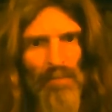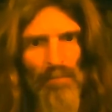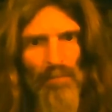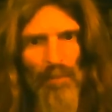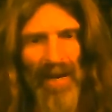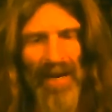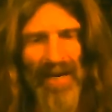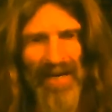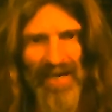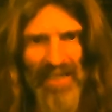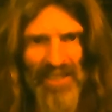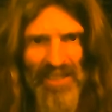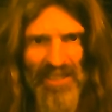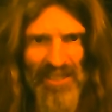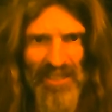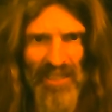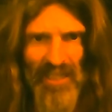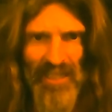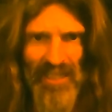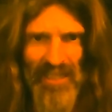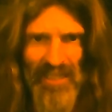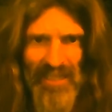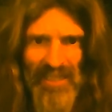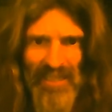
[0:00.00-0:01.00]
minus
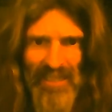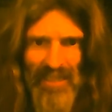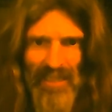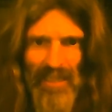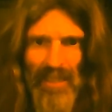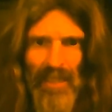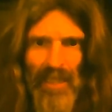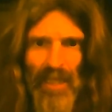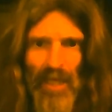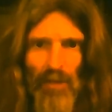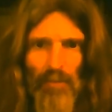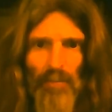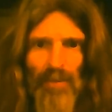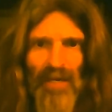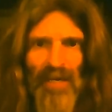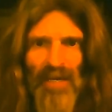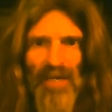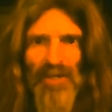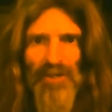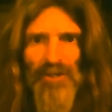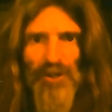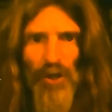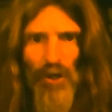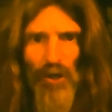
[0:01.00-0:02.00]
the little bit
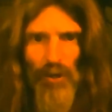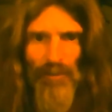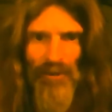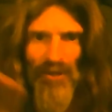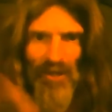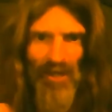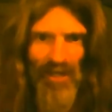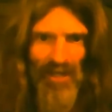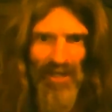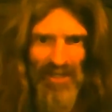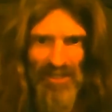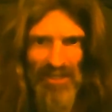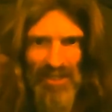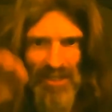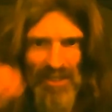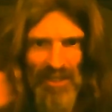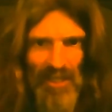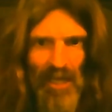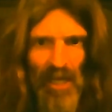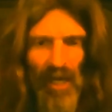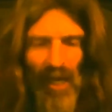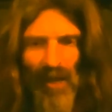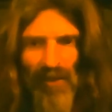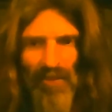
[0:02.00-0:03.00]
of turbulence
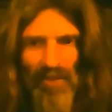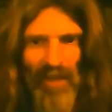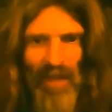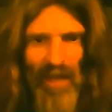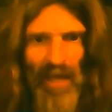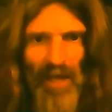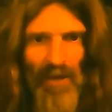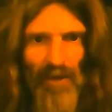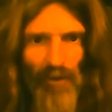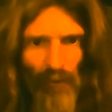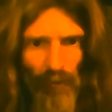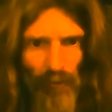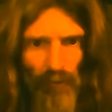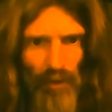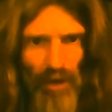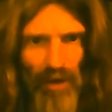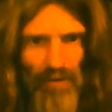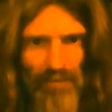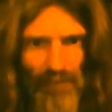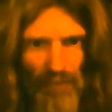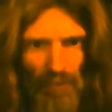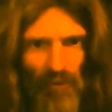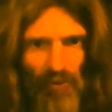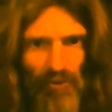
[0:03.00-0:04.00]
that
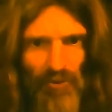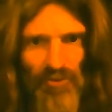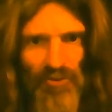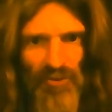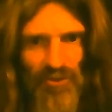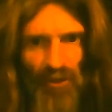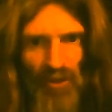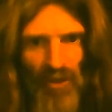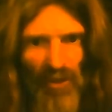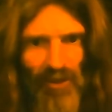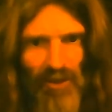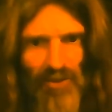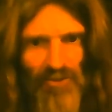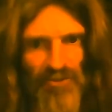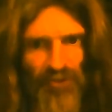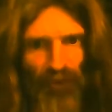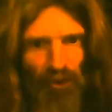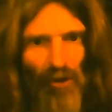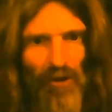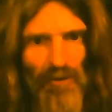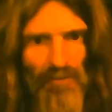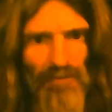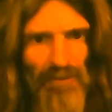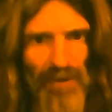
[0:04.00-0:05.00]
ruffles the
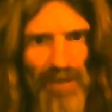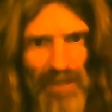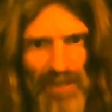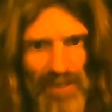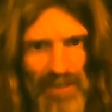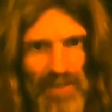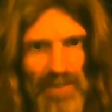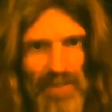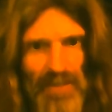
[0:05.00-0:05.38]
surface.